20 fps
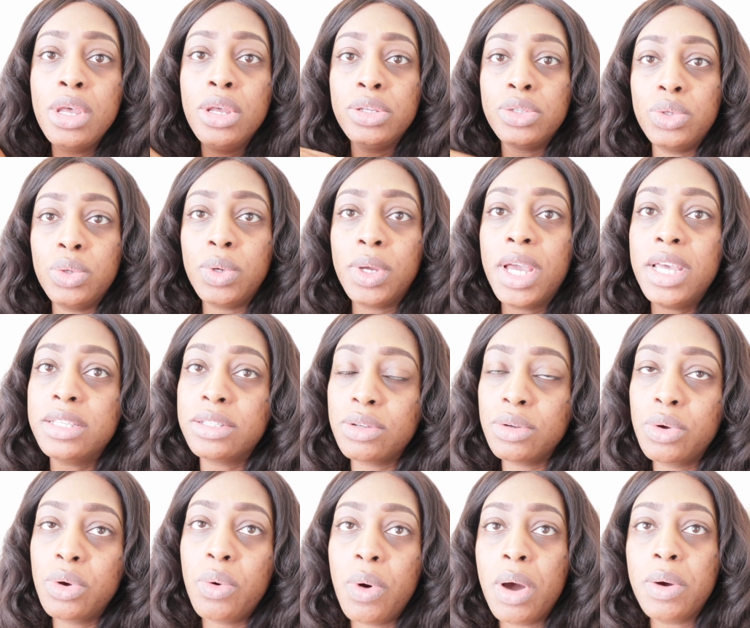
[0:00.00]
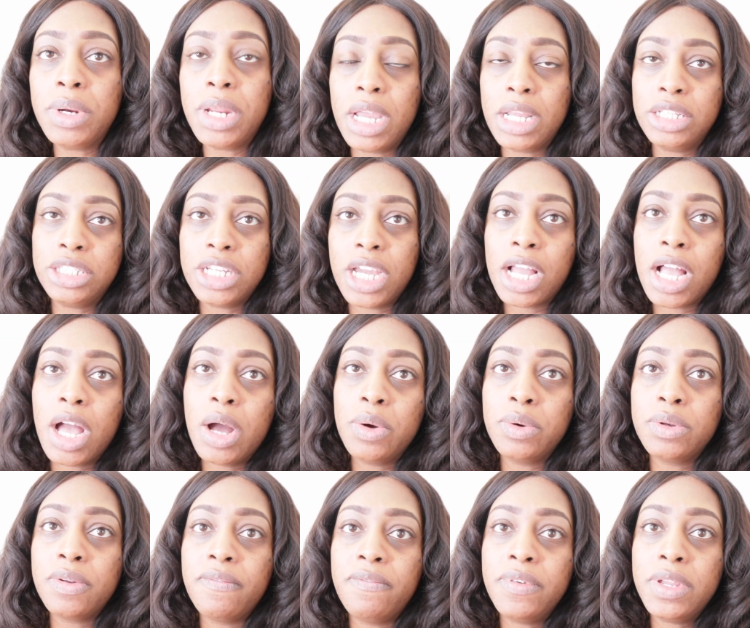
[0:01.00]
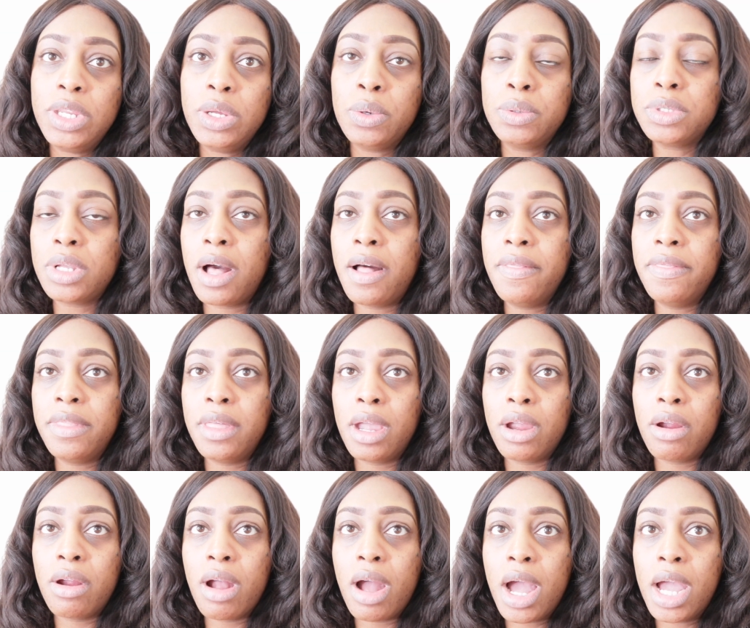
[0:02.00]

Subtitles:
so you guys could go out and check out videos on there.